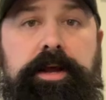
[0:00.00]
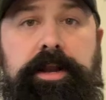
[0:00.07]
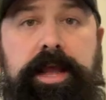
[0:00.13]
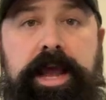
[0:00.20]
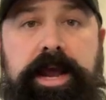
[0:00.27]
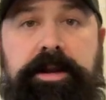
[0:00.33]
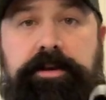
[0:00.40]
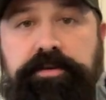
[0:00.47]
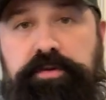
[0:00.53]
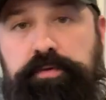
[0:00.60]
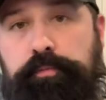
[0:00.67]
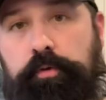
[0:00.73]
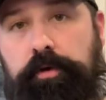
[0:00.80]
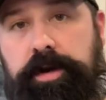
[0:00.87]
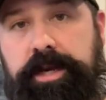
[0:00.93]
gonna hand it to you
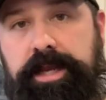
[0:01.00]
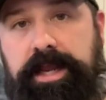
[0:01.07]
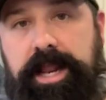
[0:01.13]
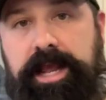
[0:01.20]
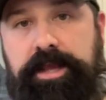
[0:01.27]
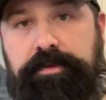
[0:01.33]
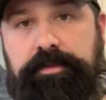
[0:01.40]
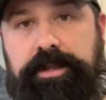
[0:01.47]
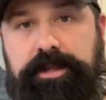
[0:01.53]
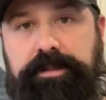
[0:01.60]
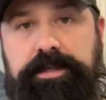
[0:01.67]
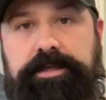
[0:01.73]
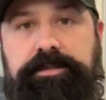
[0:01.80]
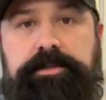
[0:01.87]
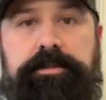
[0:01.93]
pointing at you like
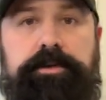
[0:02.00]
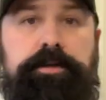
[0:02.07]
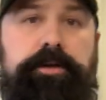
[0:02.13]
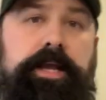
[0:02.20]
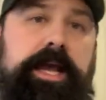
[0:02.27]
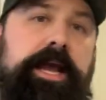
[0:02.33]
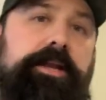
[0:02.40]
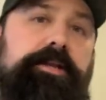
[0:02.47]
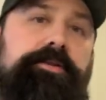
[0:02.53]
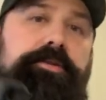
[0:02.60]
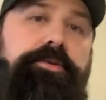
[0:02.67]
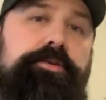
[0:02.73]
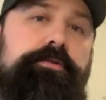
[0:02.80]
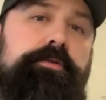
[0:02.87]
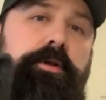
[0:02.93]
this. They're gonna hand it to
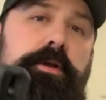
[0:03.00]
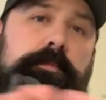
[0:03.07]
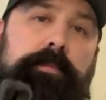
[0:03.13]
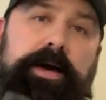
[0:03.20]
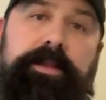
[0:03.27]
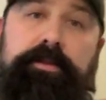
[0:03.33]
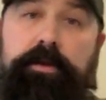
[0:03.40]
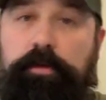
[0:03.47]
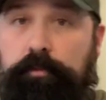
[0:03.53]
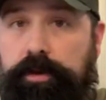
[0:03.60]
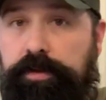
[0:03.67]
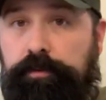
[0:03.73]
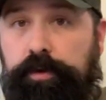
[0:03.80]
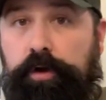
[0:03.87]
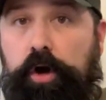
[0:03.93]
you by
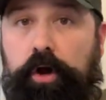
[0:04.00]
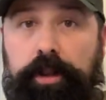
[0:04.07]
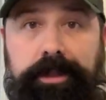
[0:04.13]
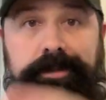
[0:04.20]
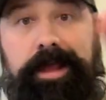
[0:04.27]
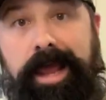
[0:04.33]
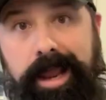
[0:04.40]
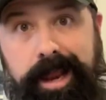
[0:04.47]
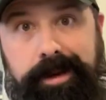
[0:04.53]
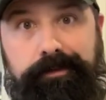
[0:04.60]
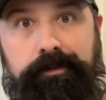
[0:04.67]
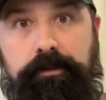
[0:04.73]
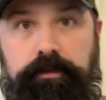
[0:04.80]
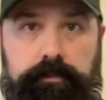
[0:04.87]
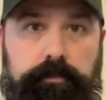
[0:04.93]
what we're calling the
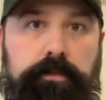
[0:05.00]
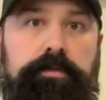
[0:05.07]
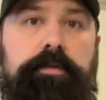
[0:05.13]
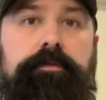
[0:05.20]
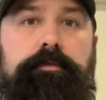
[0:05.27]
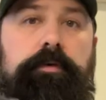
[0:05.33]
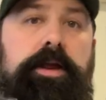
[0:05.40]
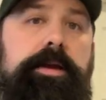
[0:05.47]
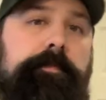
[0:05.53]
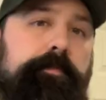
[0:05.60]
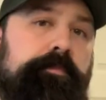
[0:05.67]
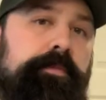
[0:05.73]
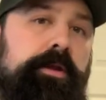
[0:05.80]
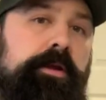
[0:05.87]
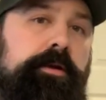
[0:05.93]
handle, the frame
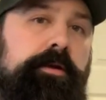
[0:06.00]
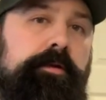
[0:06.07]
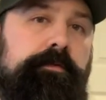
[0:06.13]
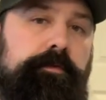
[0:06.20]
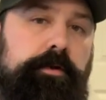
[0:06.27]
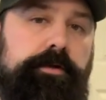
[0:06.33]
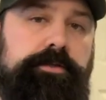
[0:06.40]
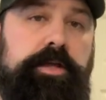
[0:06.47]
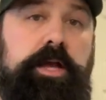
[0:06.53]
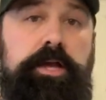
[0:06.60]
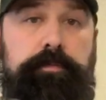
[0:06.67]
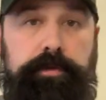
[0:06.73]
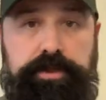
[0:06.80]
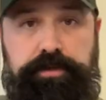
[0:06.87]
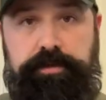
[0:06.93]
first.
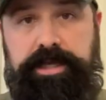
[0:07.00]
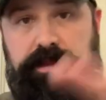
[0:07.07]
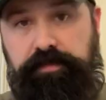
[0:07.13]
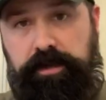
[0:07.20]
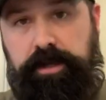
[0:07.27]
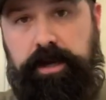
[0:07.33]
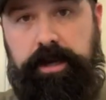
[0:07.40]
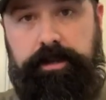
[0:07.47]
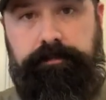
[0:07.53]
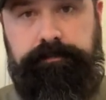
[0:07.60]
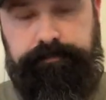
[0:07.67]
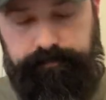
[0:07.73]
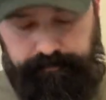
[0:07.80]
When you get the gun,